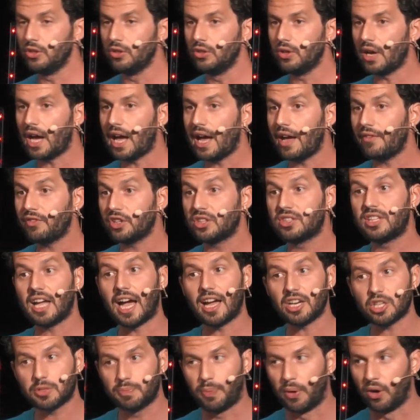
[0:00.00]
have a
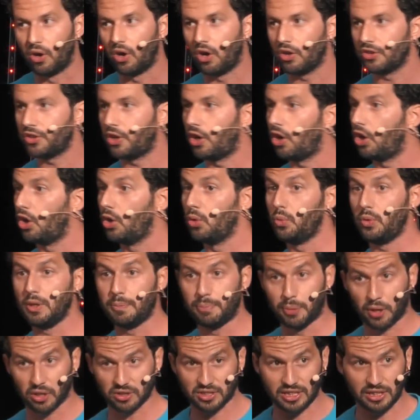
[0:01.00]
dashboard or a
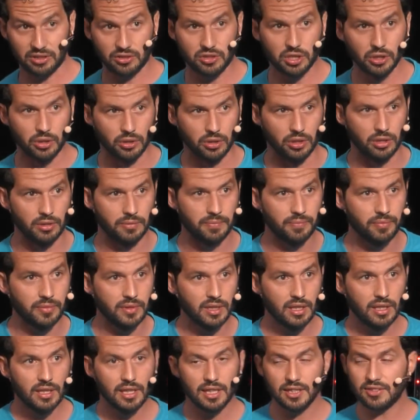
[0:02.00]
reporting tool,
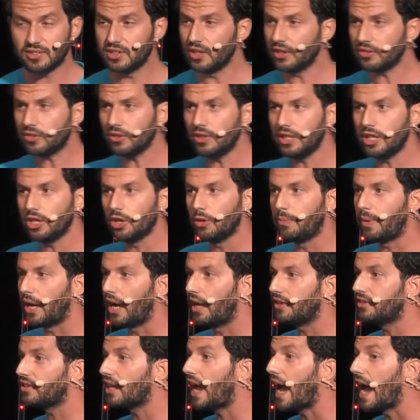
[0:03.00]
it's not only
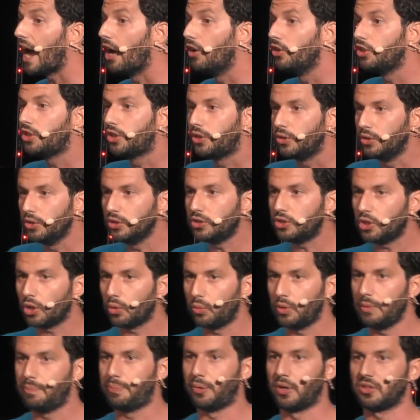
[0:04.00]
about how good your
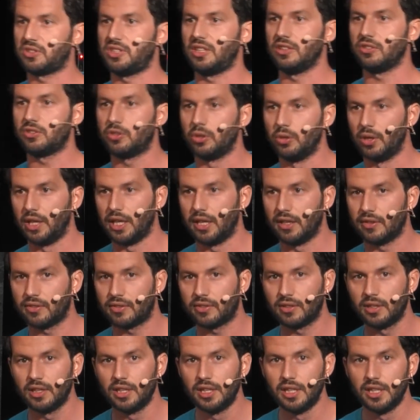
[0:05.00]
reporting tool is.
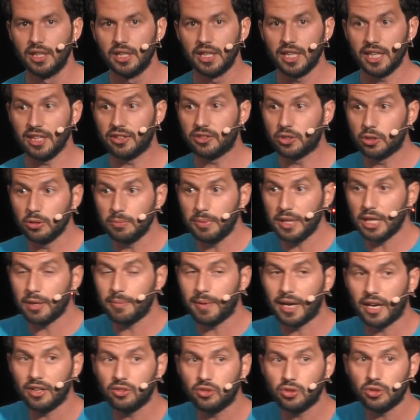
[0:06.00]
It could be
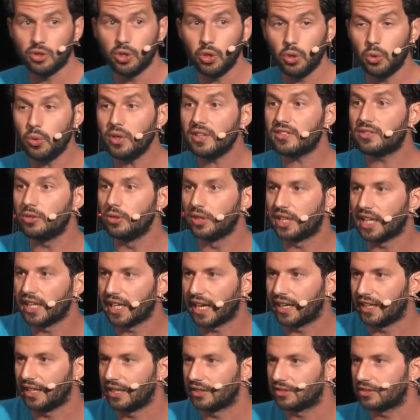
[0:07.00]
about who is looking
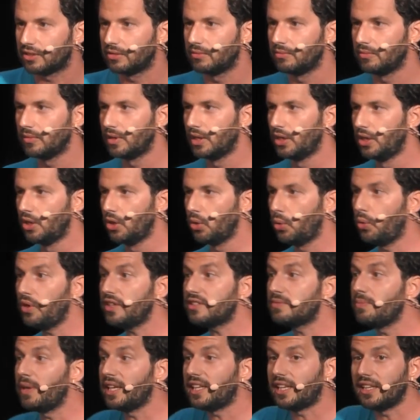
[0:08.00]
at it, who is
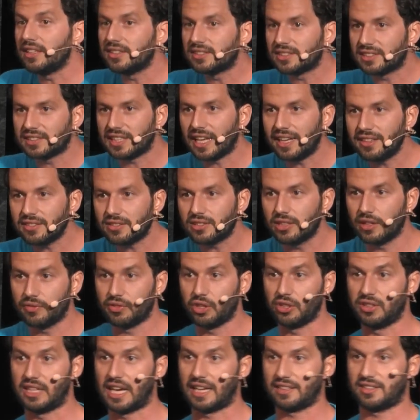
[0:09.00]
making sense of the
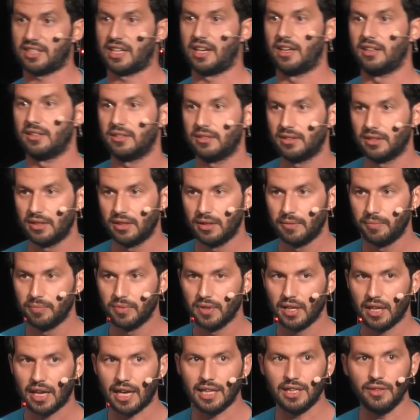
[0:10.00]
data.
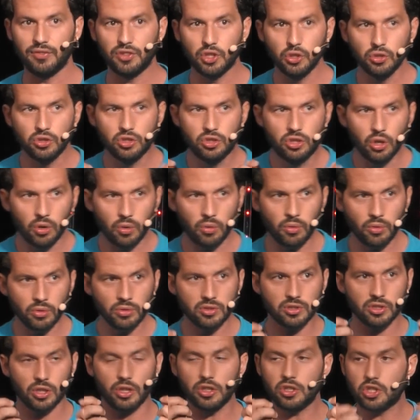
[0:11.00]
And if you don't
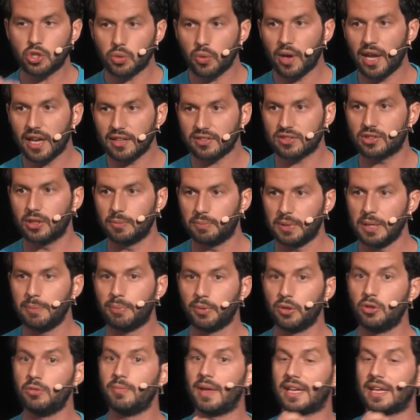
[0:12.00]
address the people who make